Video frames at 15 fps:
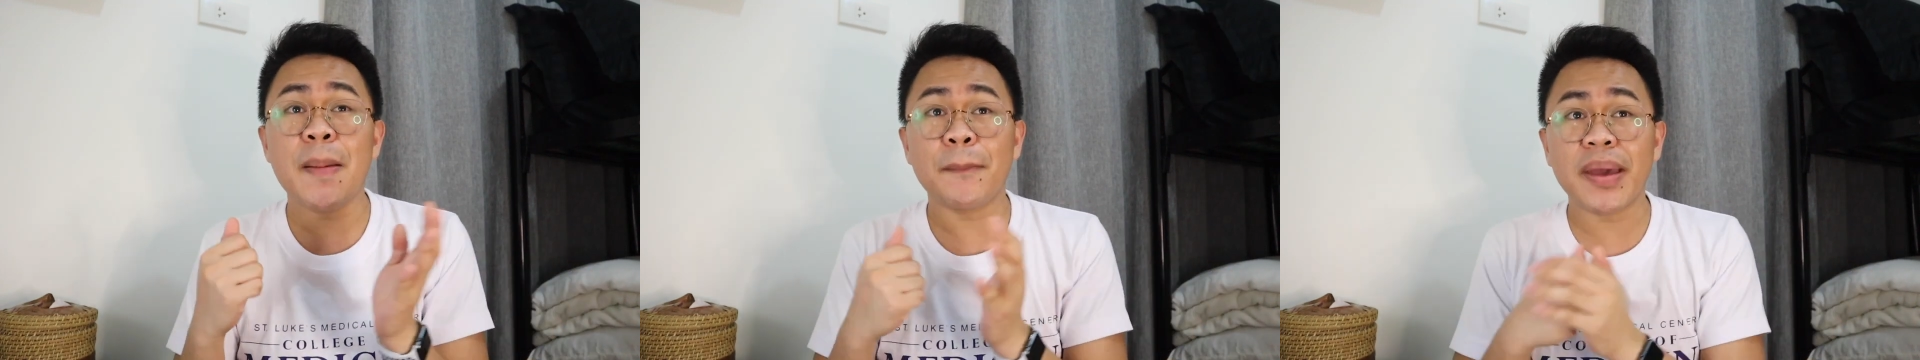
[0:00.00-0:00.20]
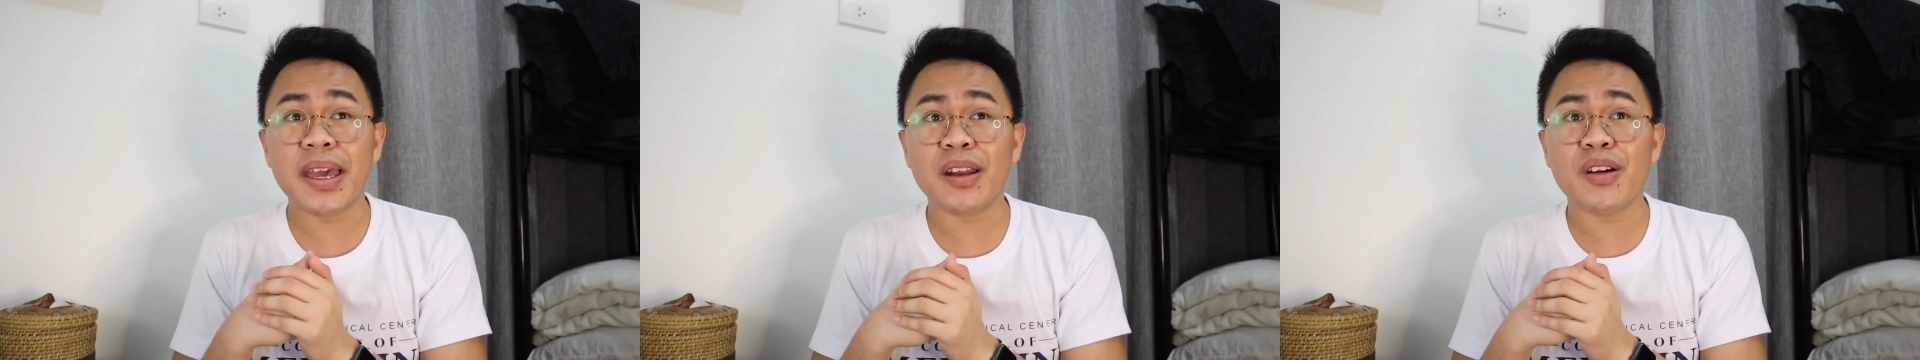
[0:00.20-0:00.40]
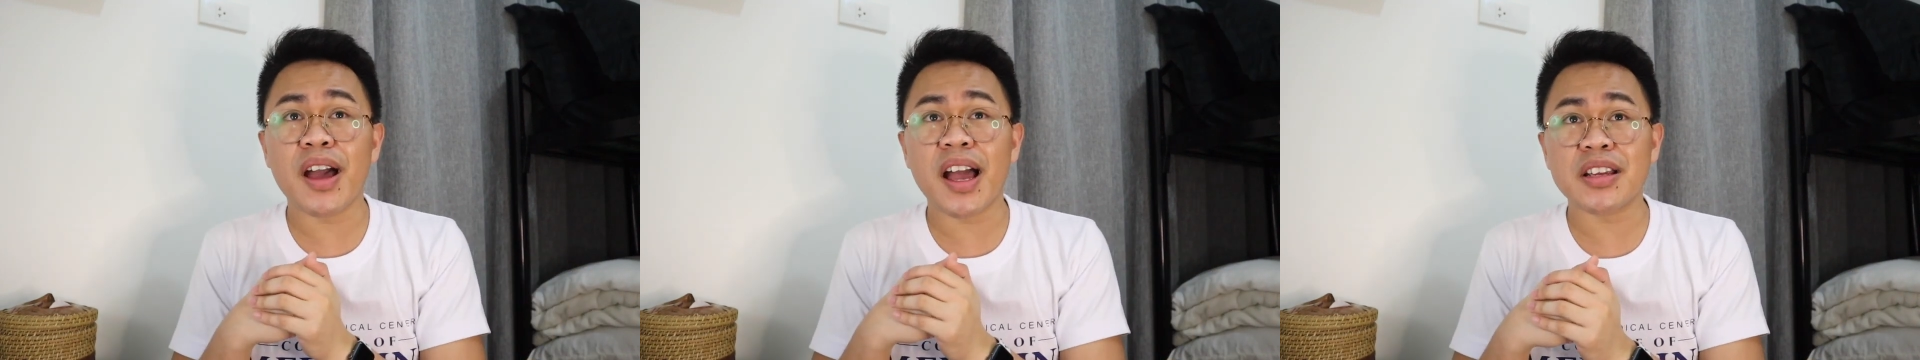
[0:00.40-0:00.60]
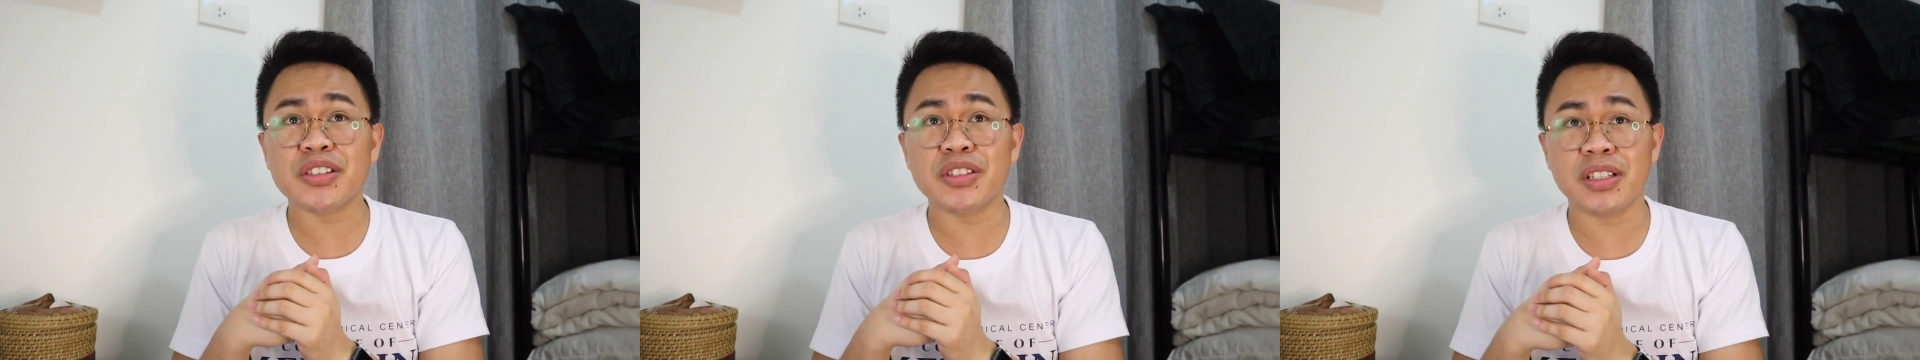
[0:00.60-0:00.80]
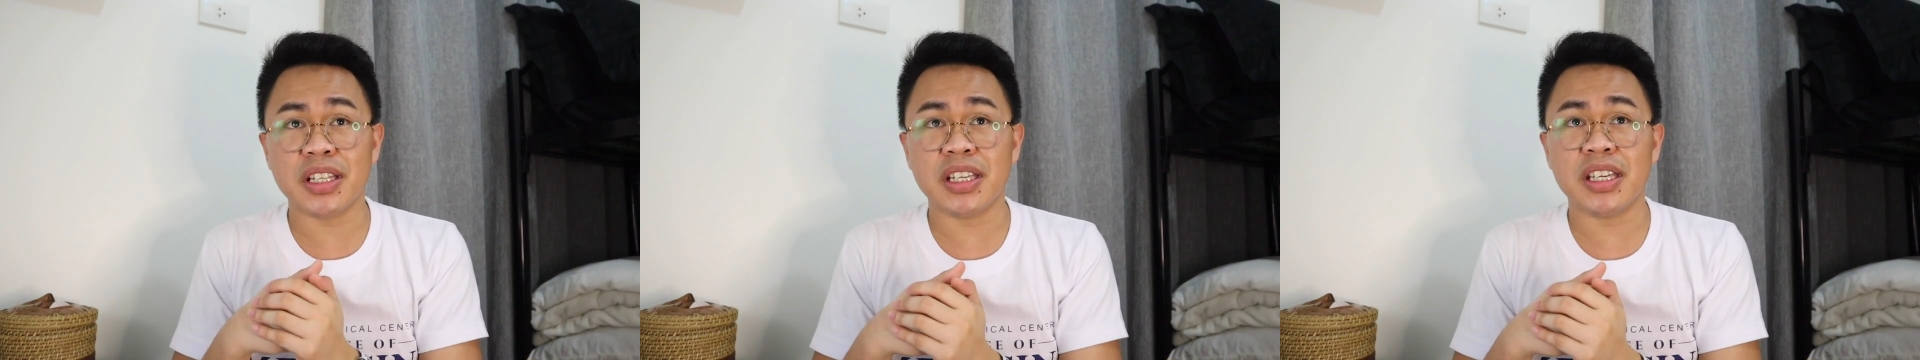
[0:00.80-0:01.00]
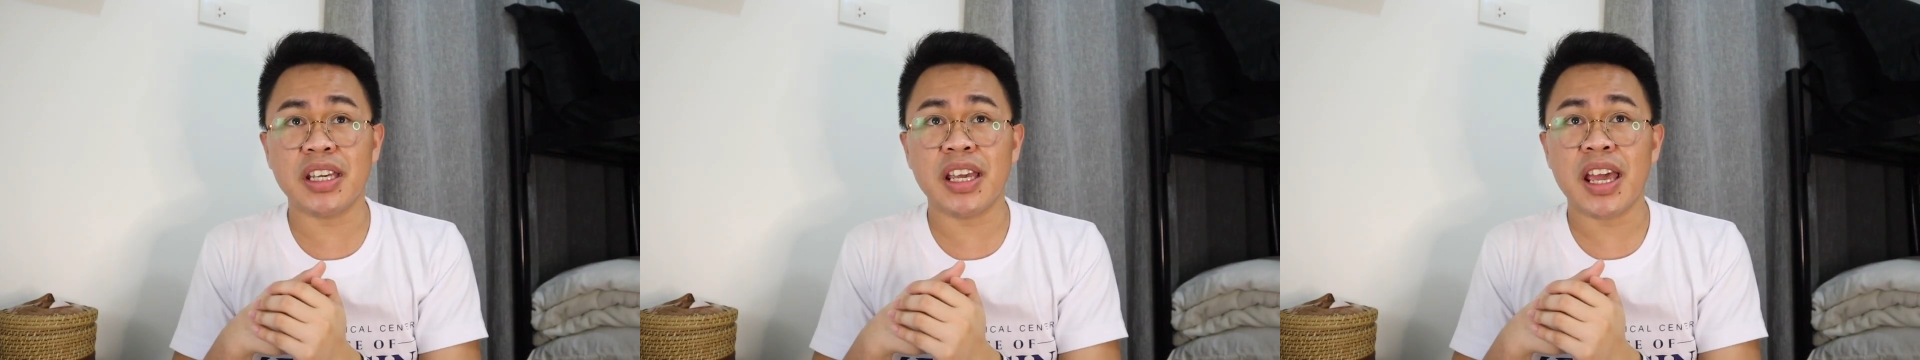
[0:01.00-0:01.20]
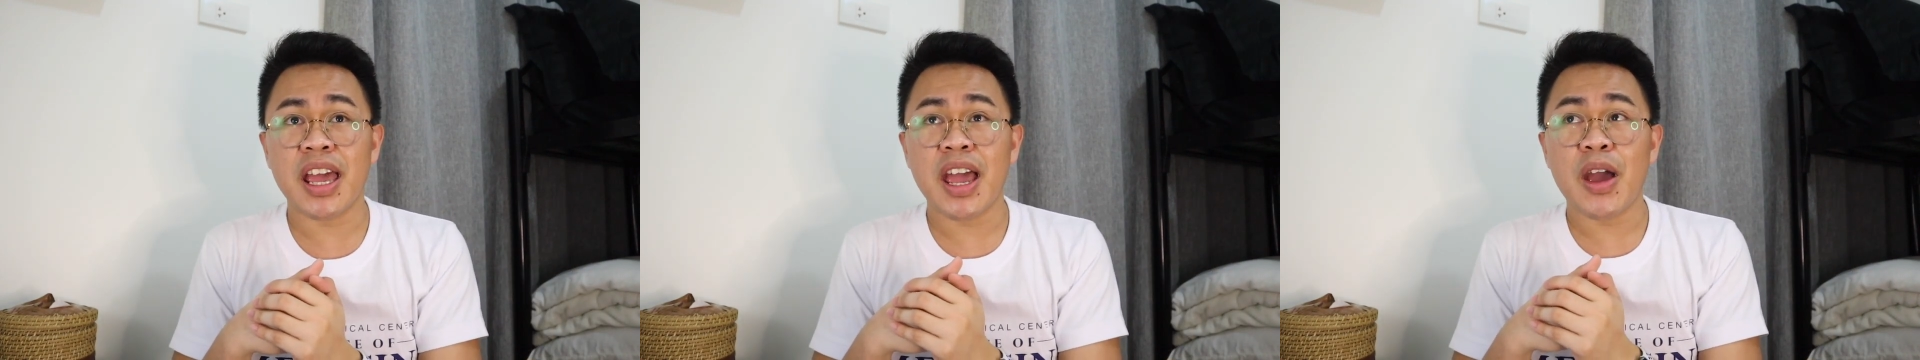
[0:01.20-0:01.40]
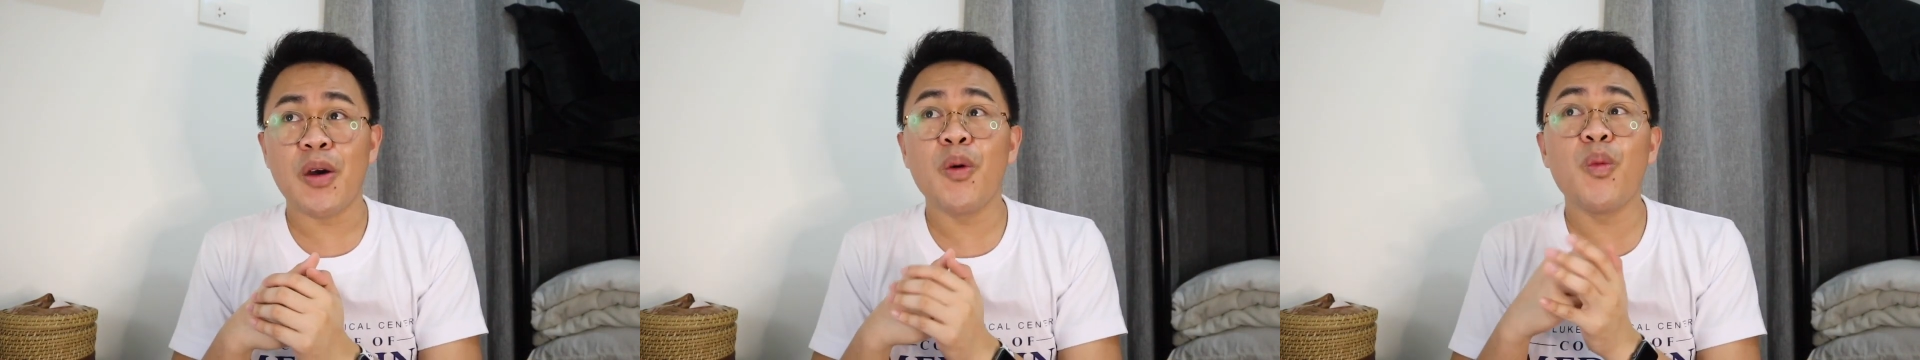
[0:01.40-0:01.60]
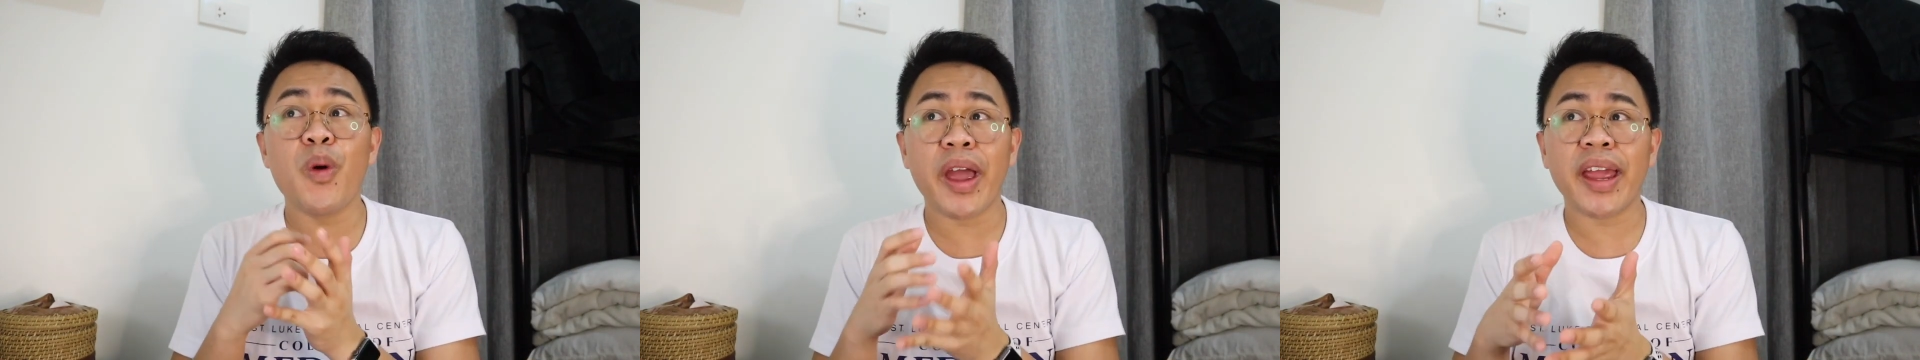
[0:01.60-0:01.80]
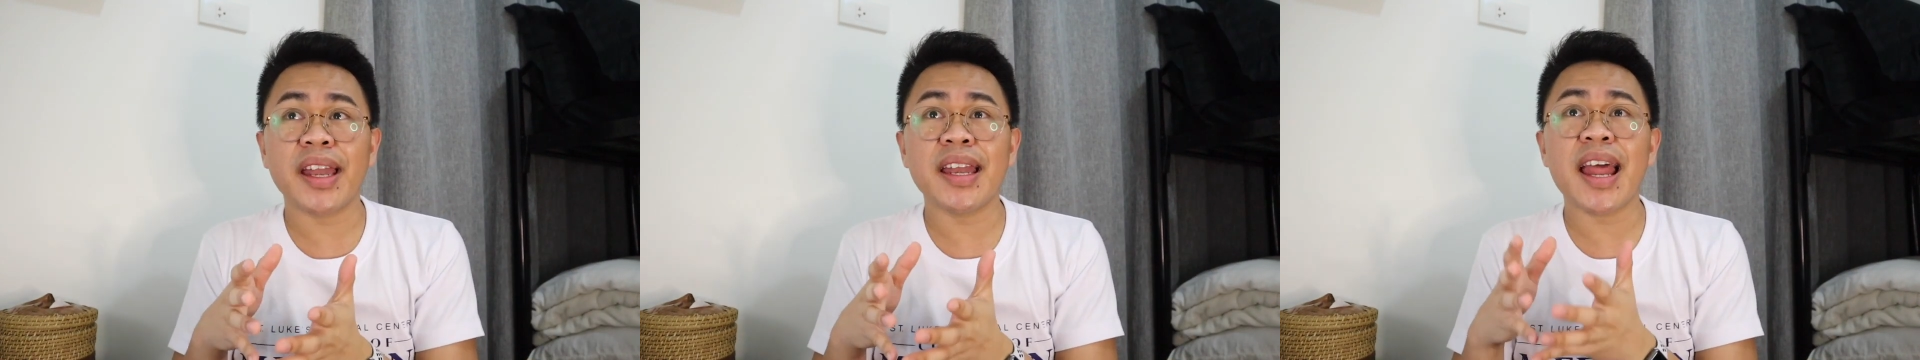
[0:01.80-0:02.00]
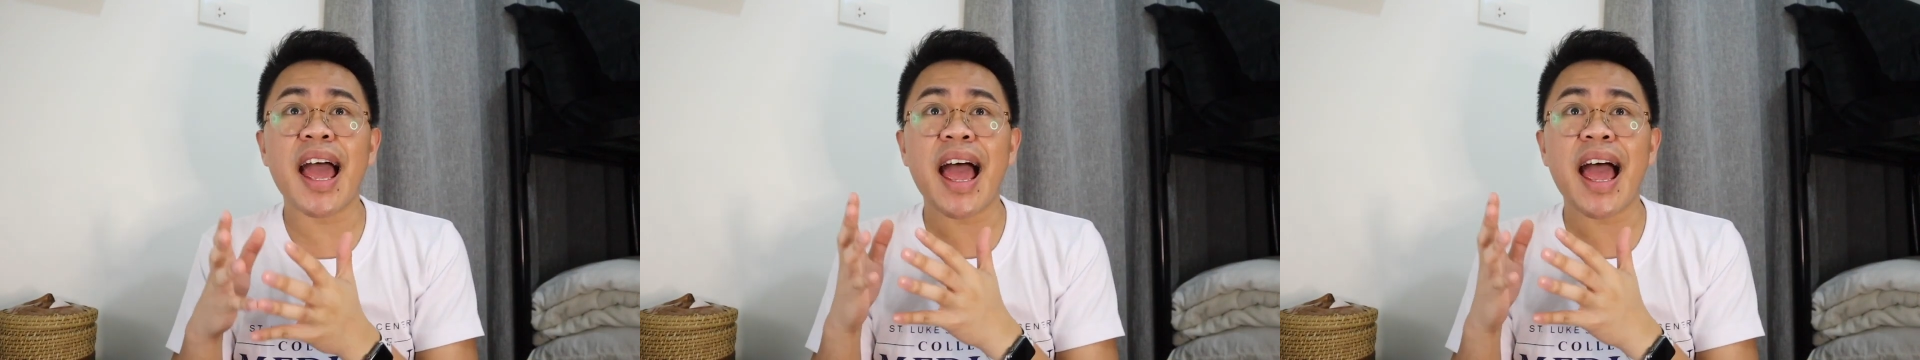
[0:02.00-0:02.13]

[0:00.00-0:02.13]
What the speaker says: Pero actually, when